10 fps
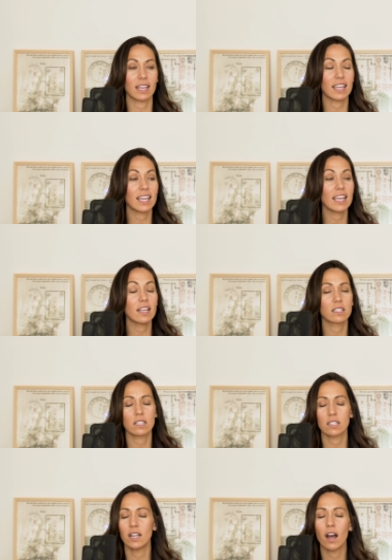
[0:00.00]
He
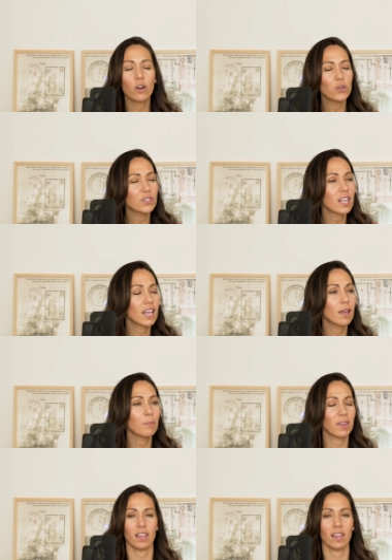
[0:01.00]
snuggles him,